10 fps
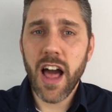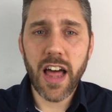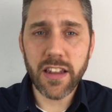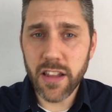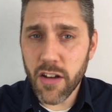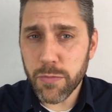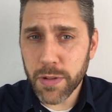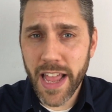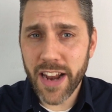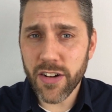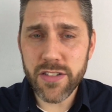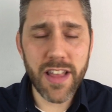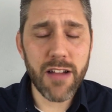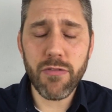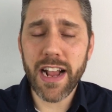I love planners.
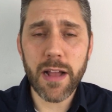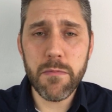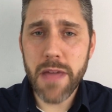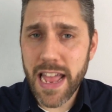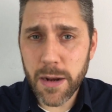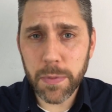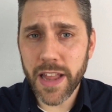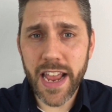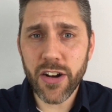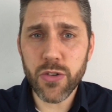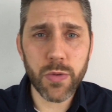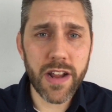I recommend planners.